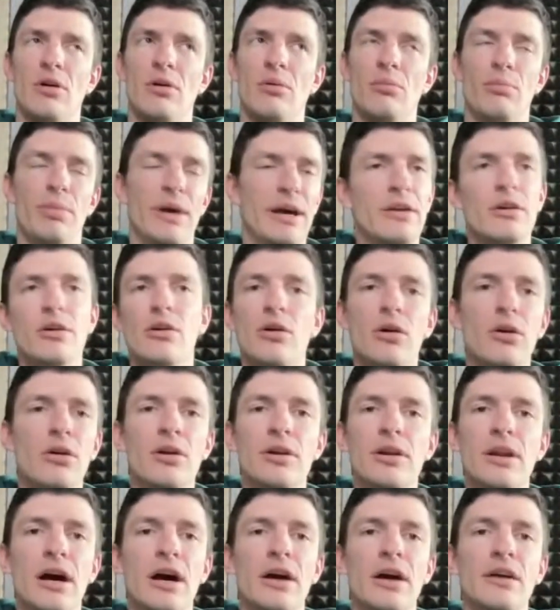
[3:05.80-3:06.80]
better
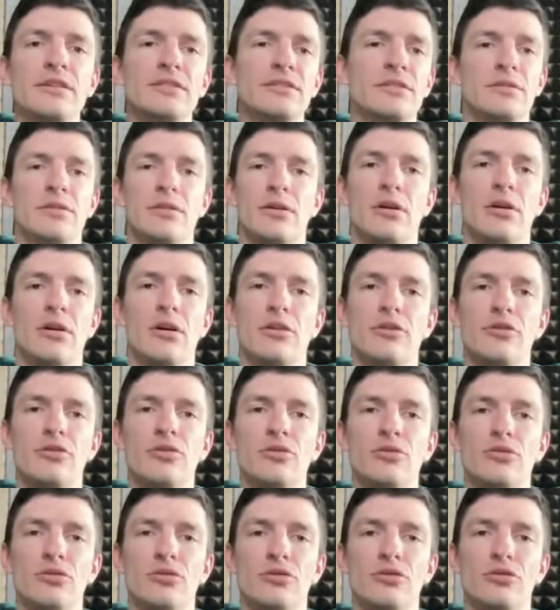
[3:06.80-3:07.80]
organized
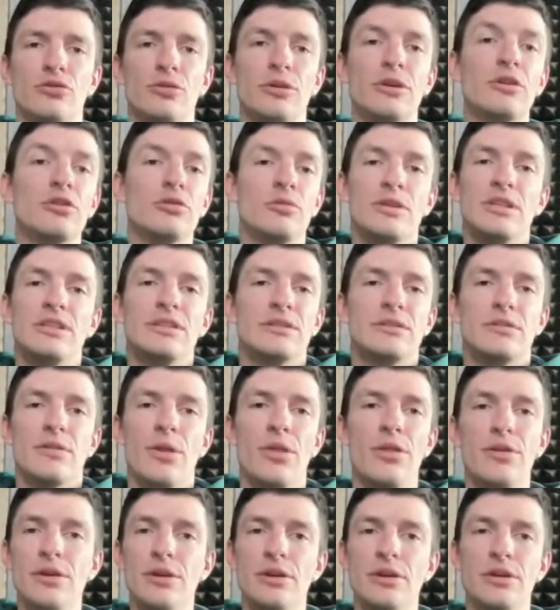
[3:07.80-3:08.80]
to increase
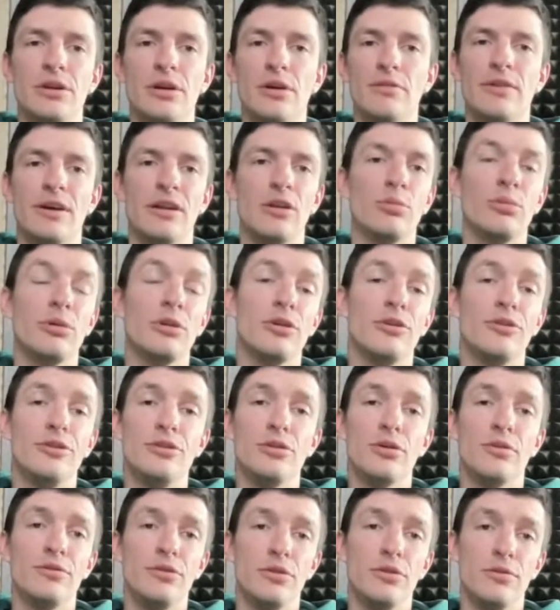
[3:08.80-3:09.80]
the
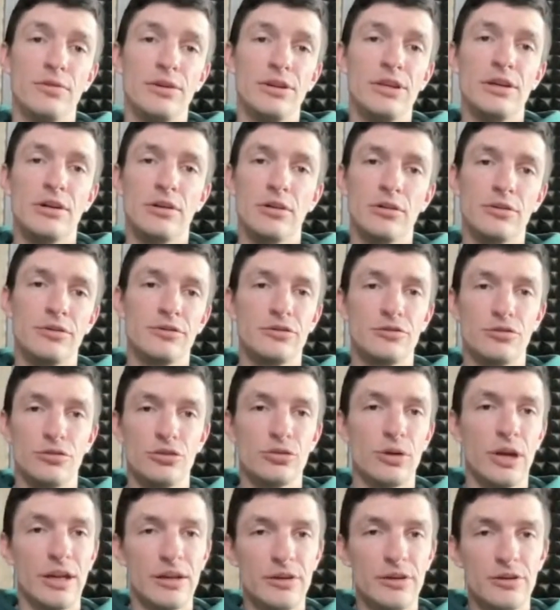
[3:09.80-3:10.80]
availability of your vehicles to
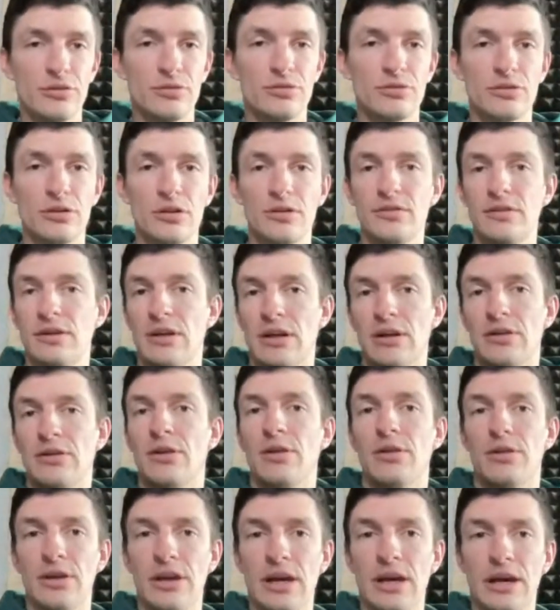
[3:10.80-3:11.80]
your end users, and
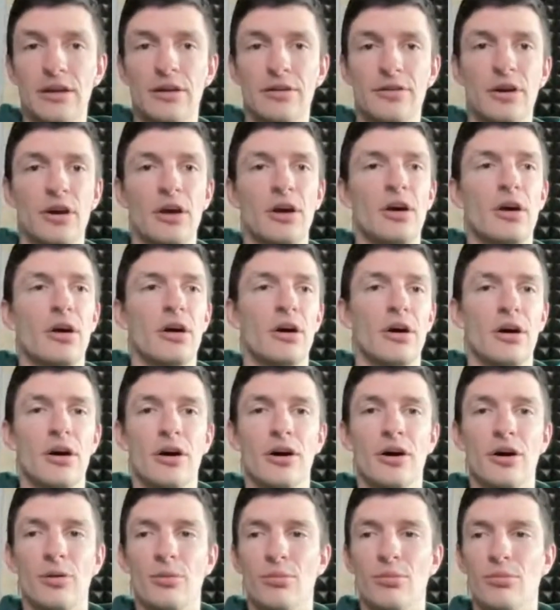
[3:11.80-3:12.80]
in the end,
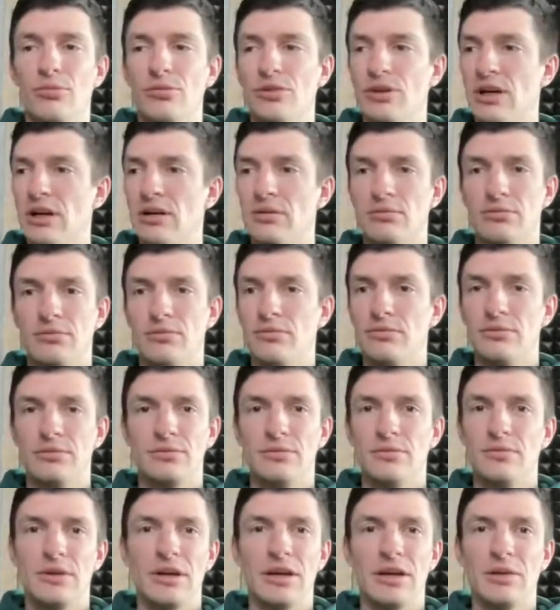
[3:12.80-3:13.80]

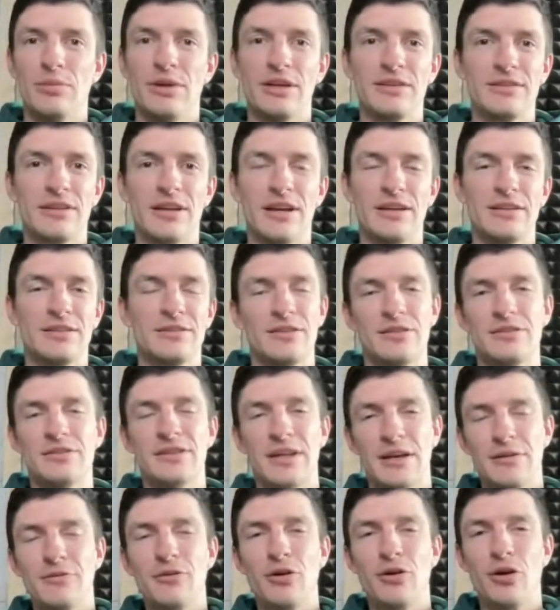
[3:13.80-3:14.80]
in best case,
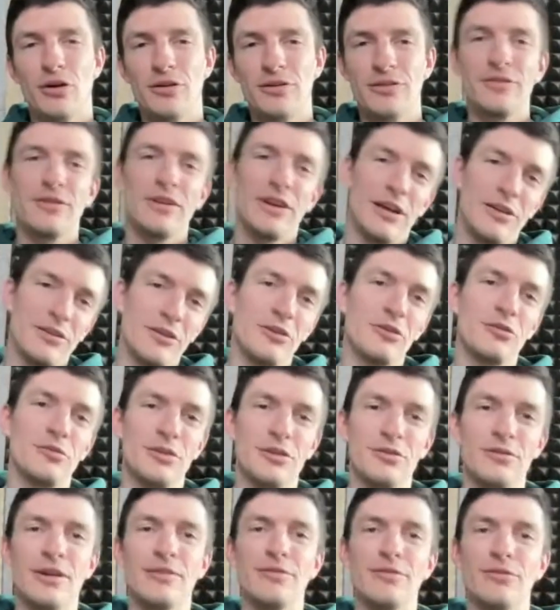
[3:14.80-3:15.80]
save costs and
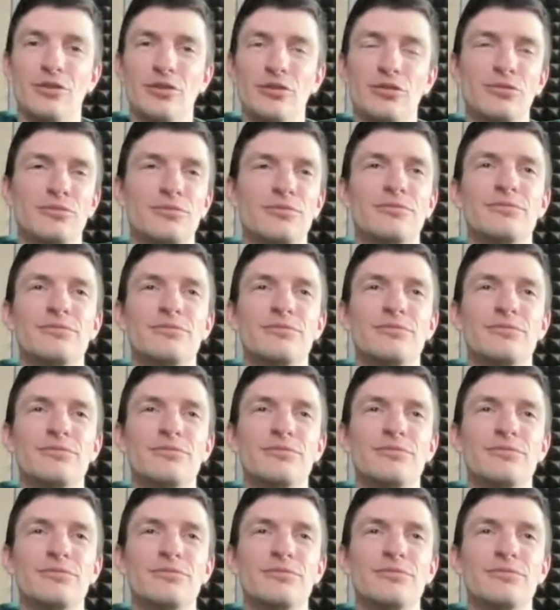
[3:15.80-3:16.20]
increase revenue.